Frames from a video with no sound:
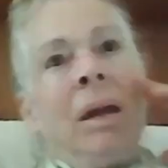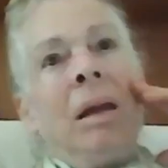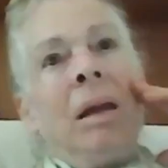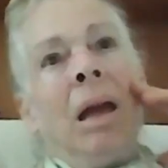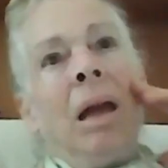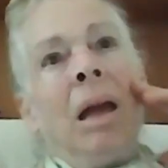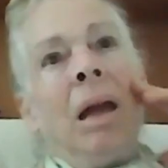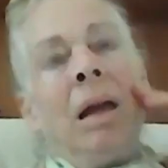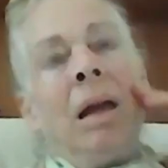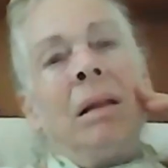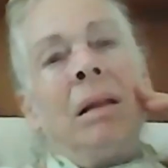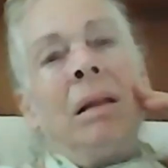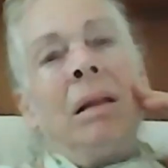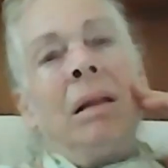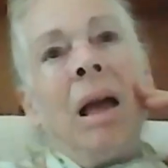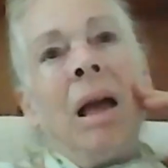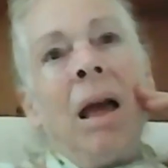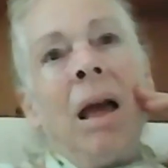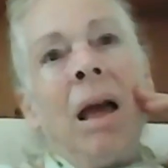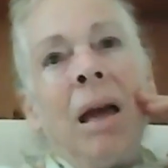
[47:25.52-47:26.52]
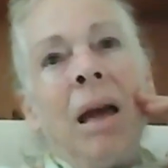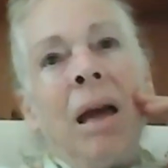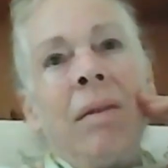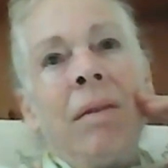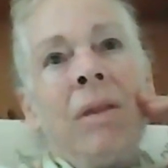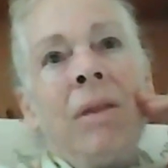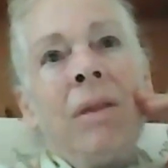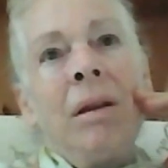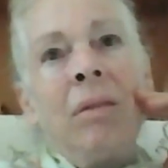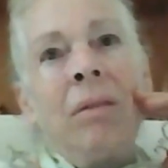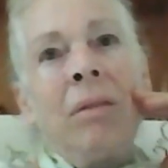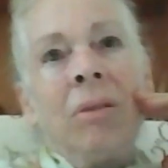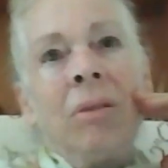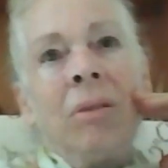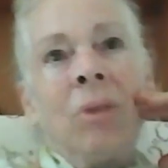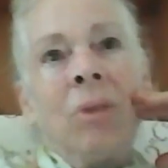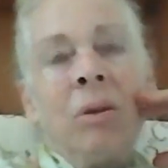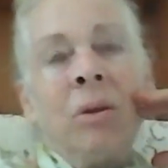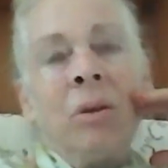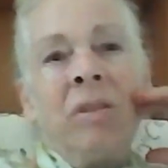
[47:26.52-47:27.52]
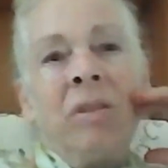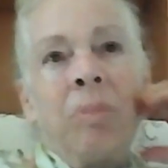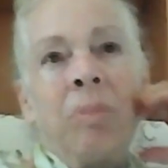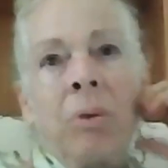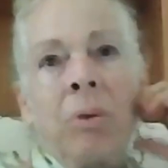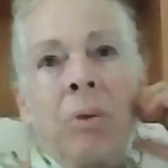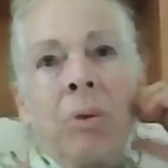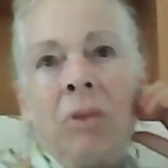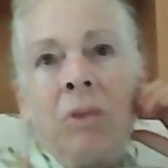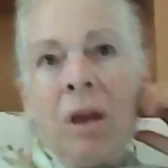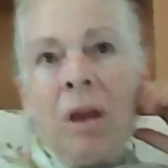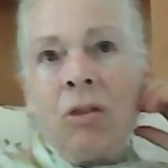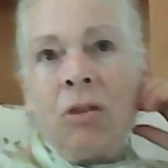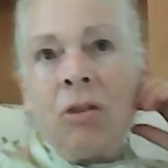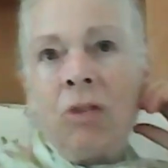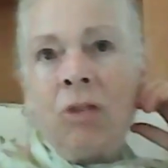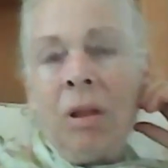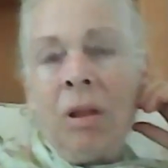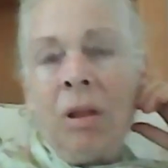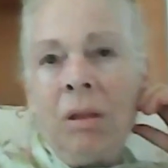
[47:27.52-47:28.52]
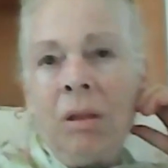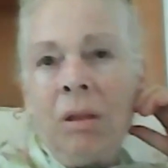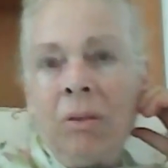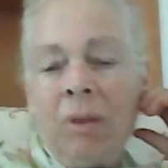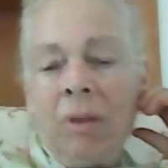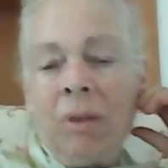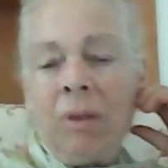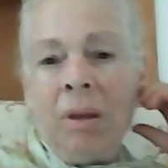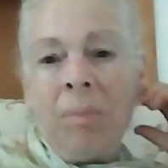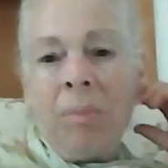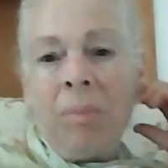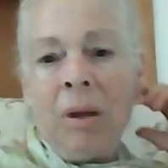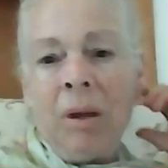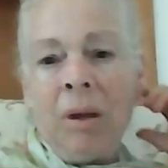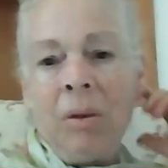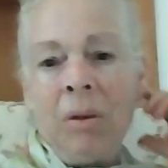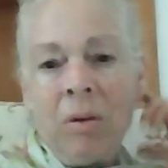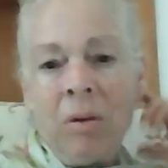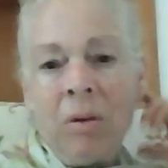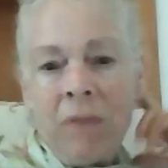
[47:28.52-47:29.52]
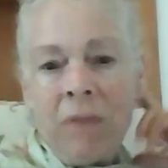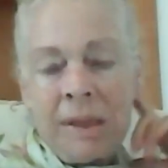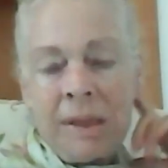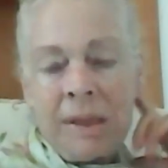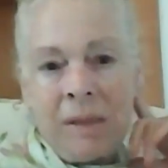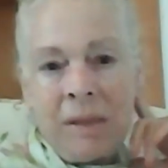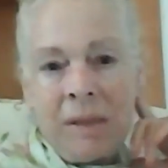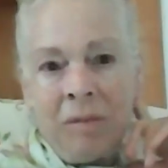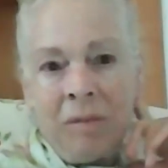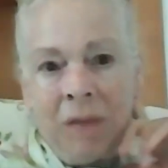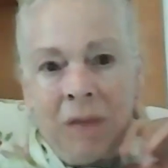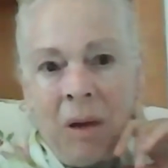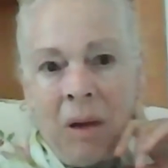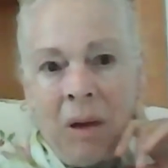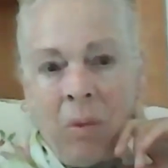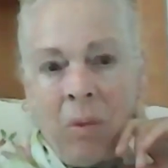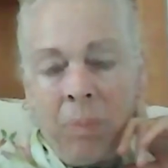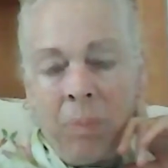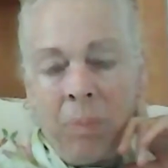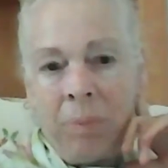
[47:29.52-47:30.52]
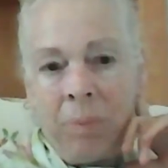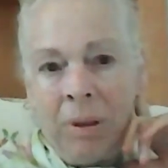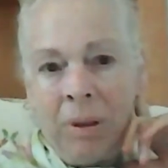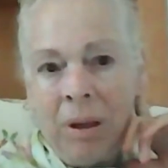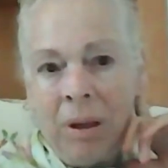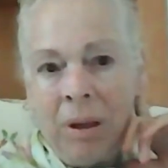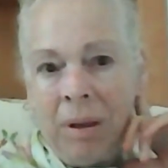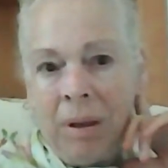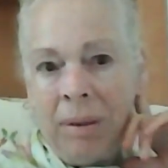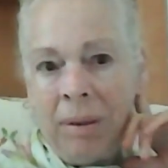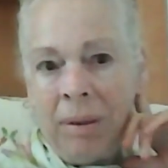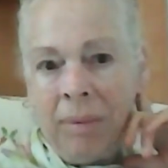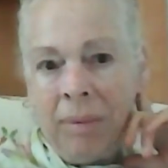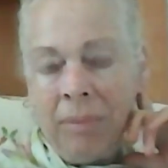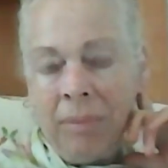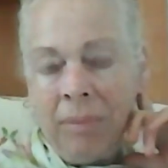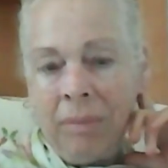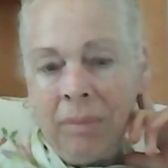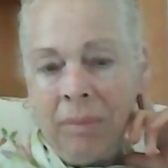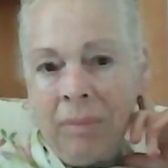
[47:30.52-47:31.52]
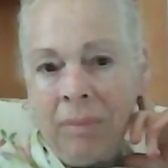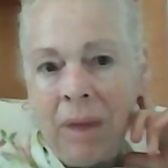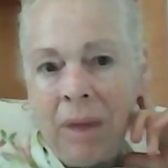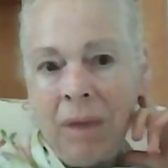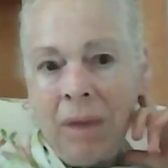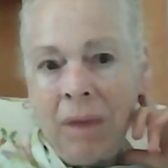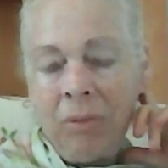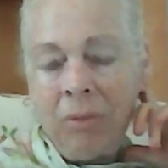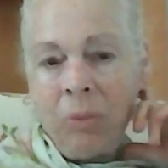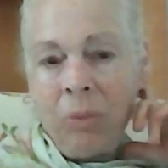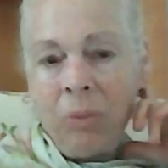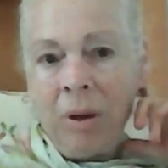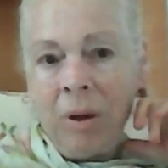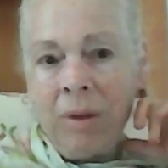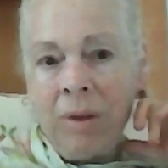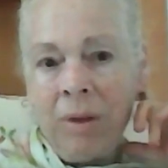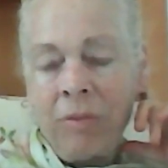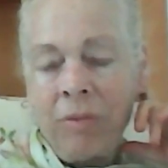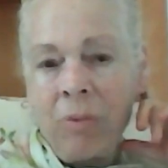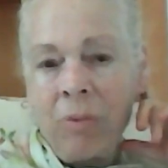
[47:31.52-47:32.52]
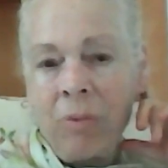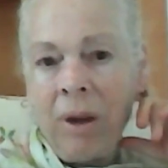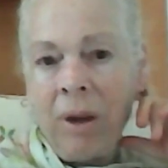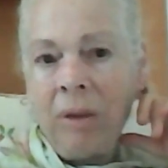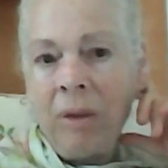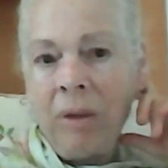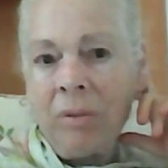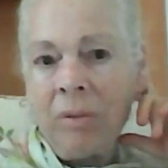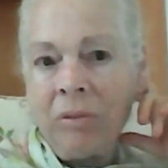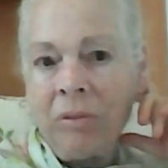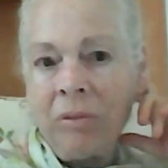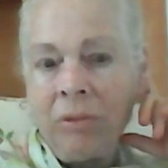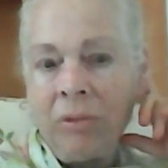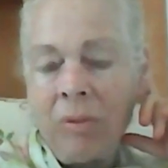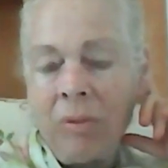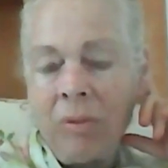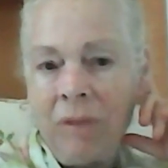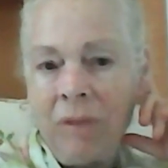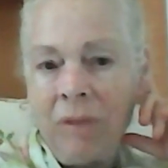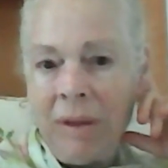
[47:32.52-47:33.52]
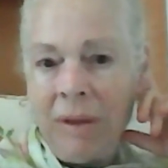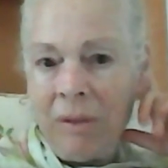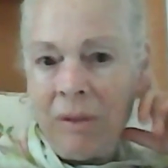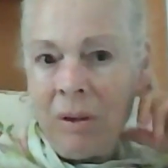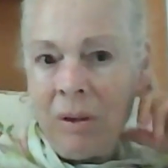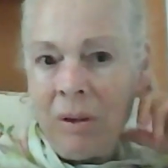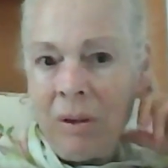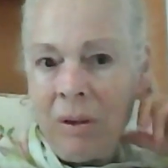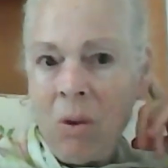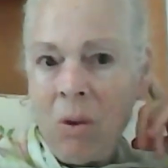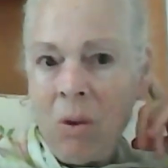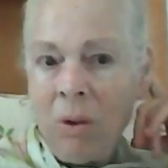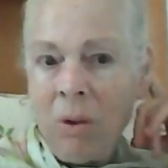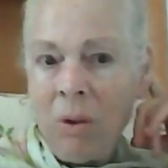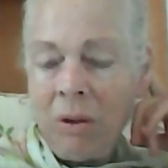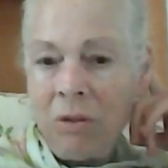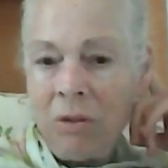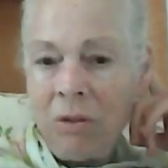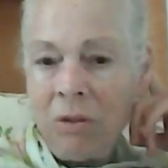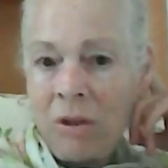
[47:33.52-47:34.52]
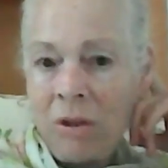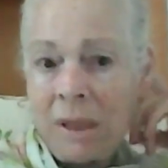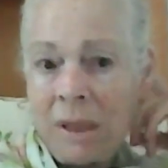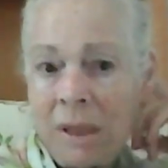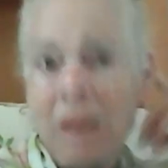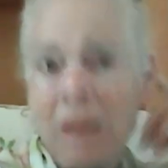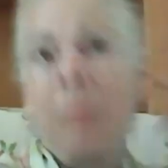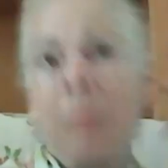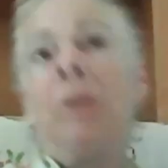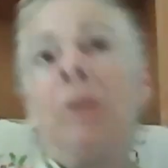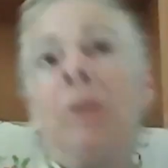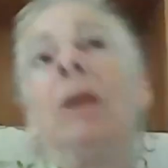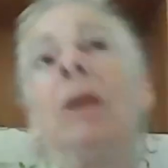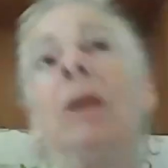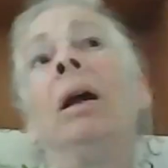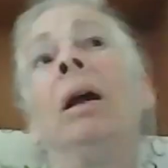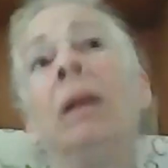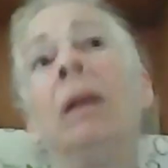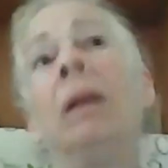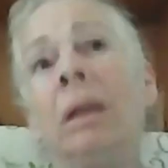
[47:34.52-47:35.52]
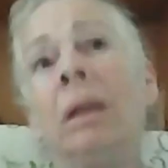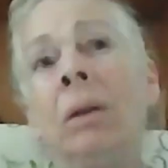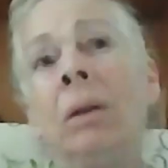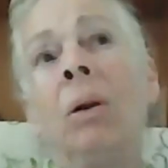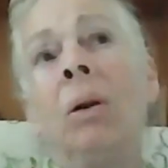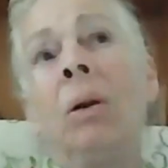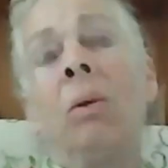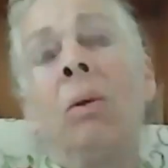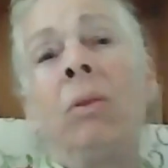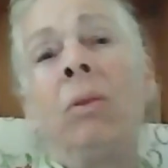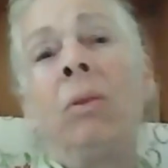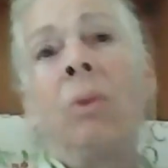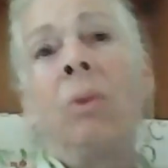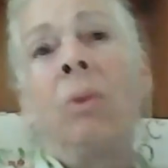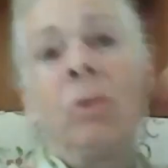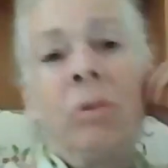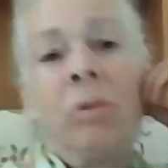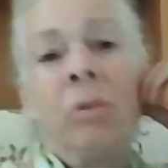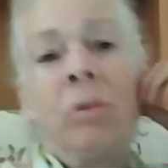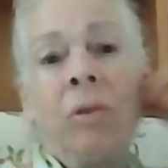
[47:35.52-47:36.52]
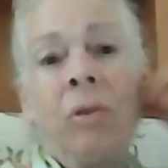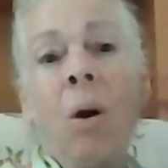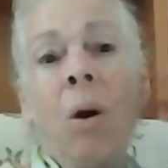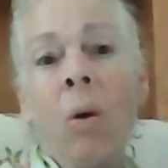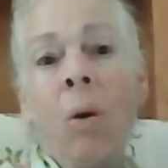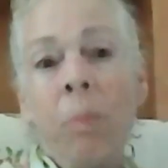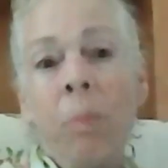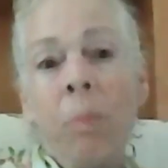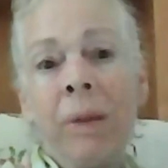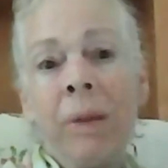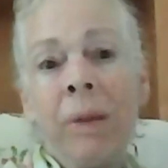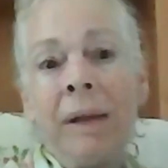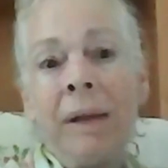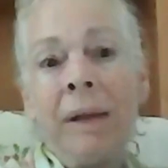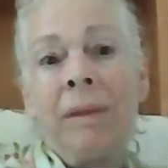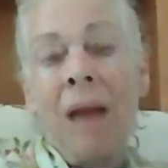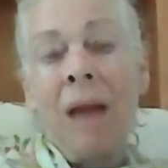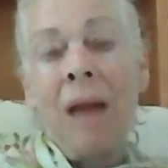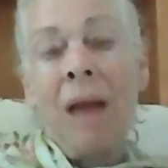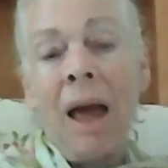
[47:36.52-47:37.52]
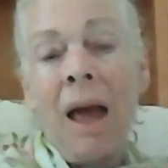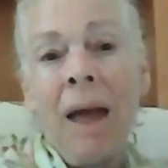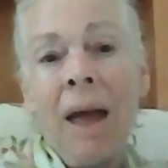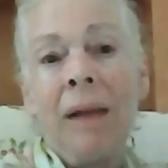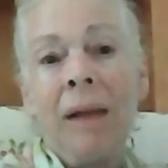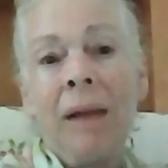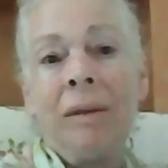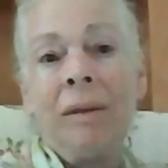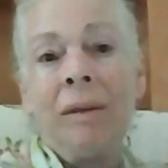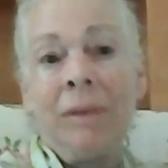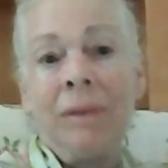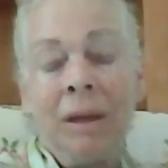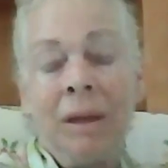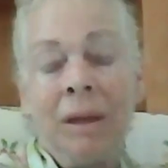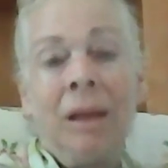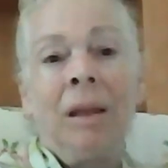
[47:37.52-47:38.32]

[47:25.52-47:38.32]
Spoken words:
but I think it's a sort of protection that many of us develop as we are afraid of letting go and just like be, you know, sort of opened and